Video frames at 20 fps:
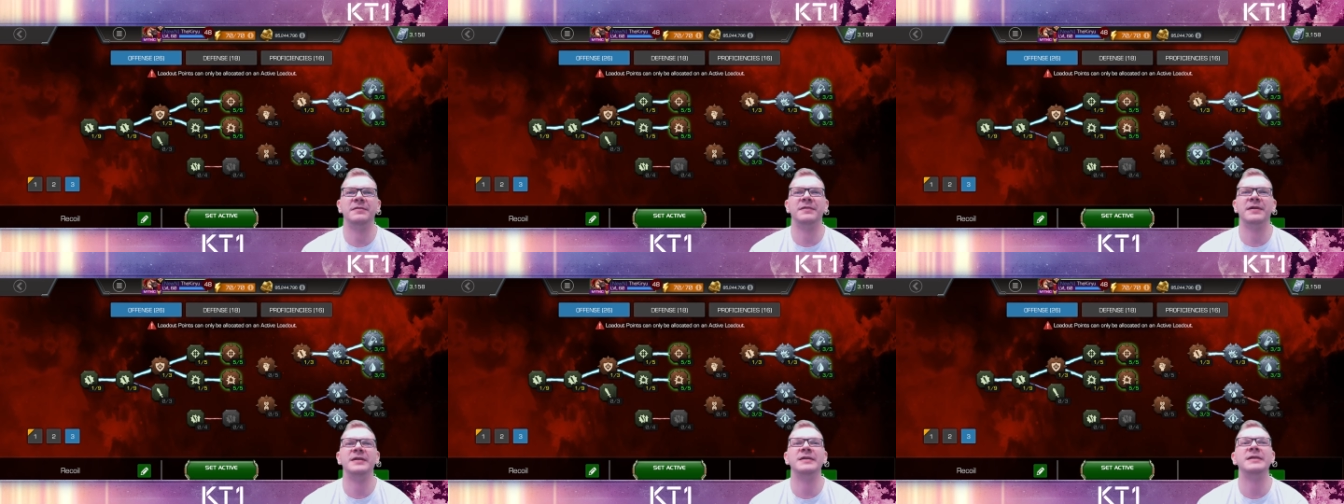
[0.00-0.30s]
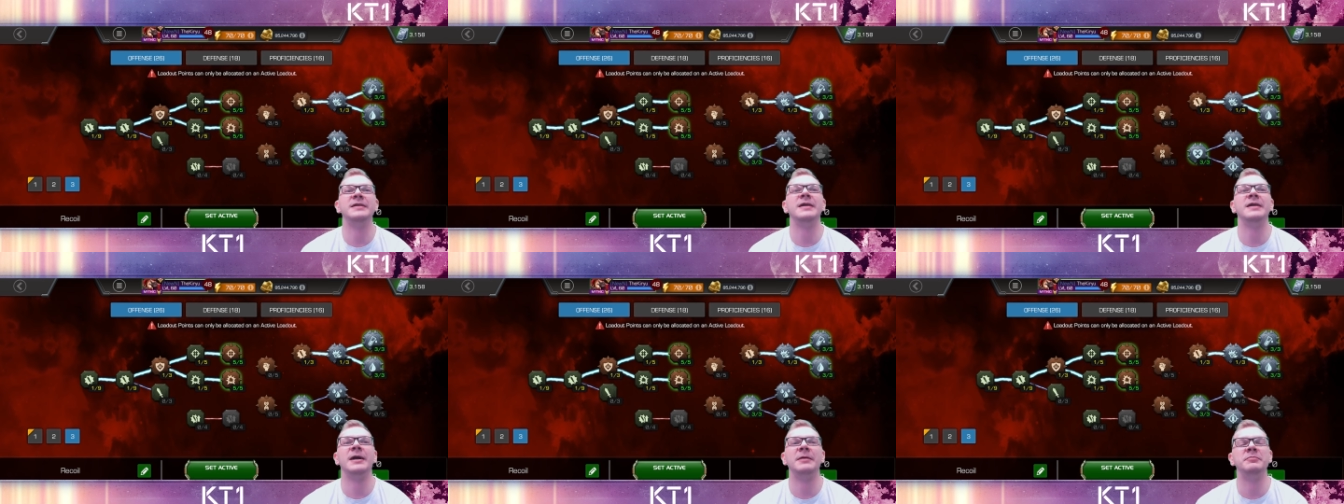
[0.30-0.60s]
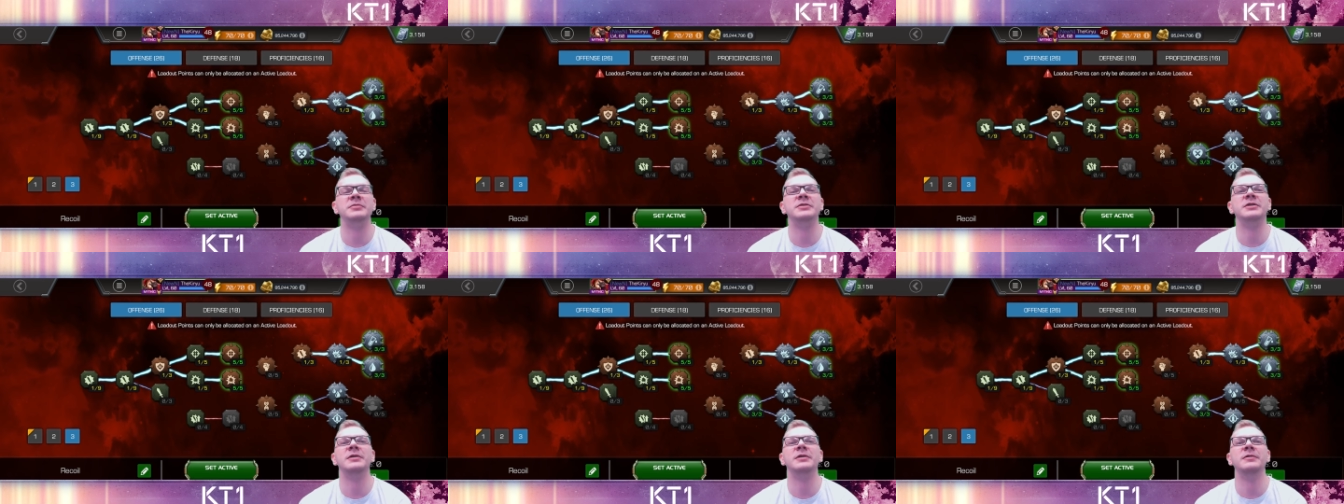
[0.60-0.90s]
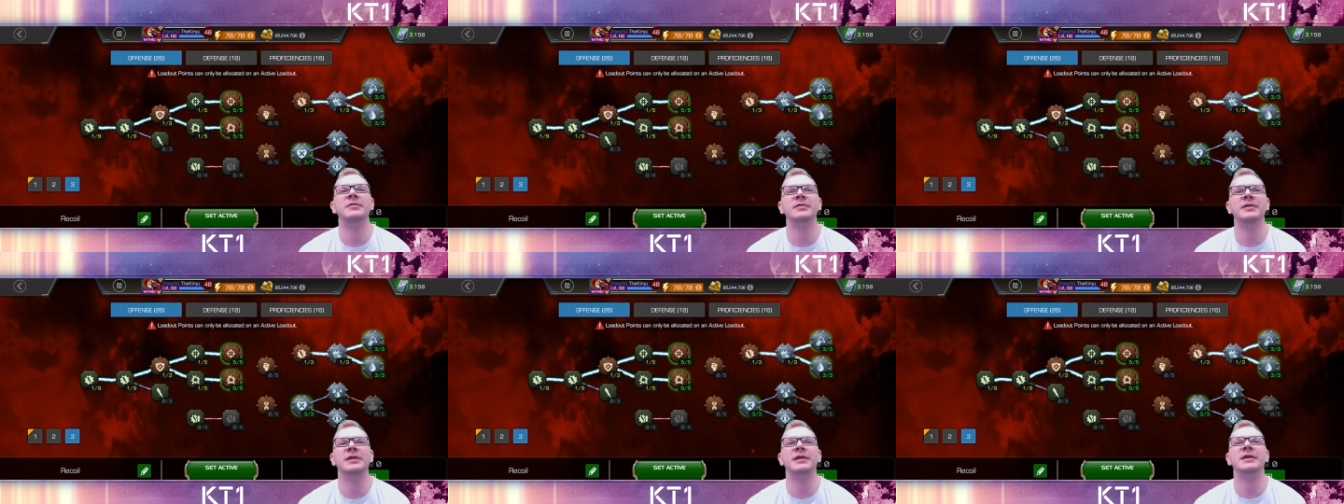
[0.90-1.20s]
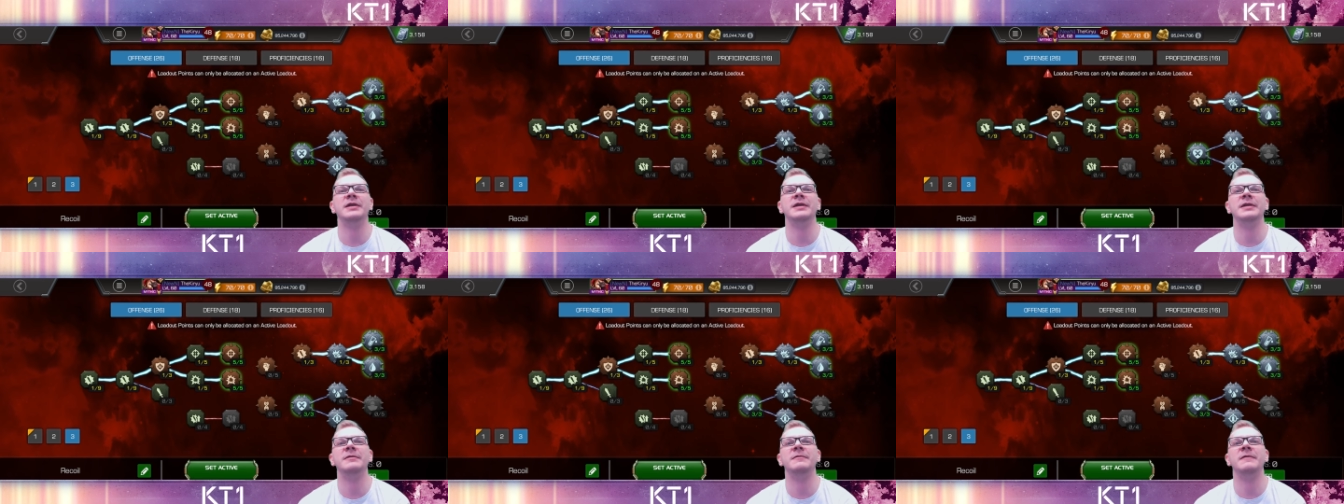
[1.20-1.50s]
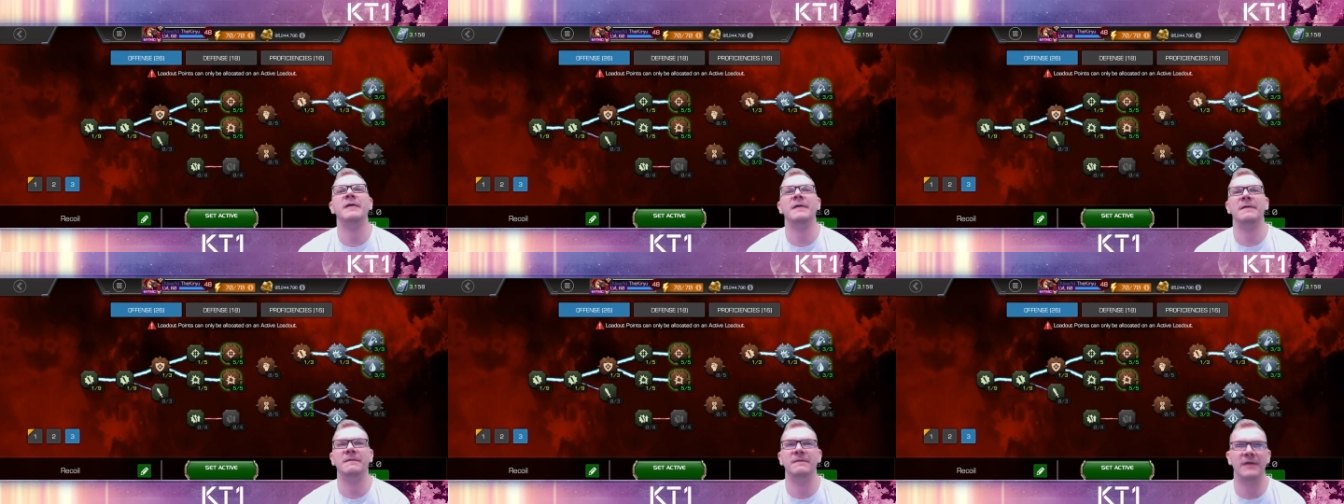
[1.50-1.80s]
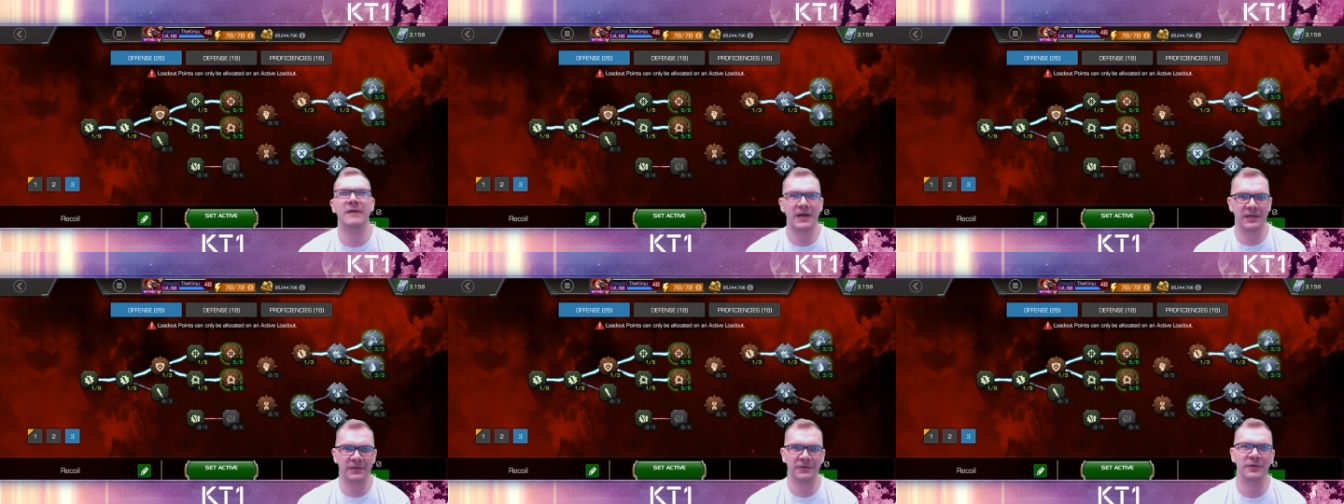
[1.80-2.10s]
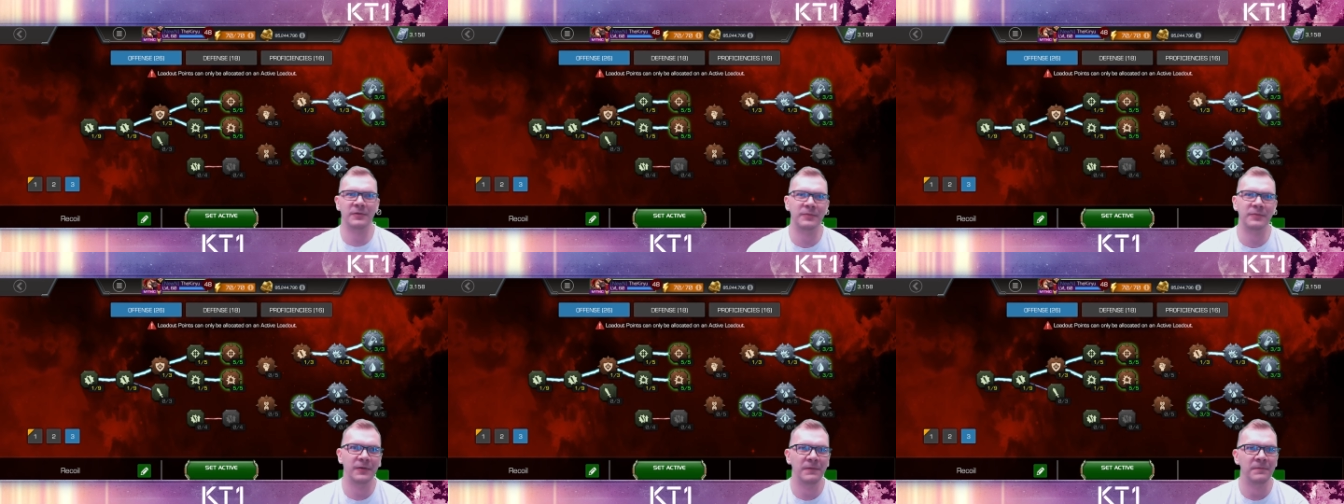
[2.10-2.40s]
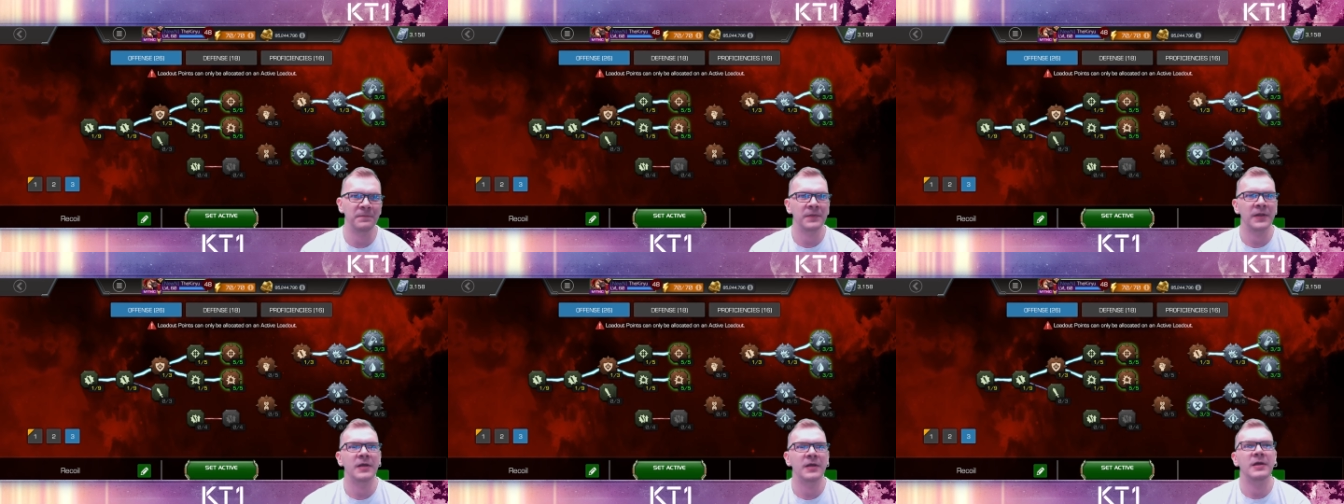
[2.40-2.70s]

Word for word: find it absolutely invaluable.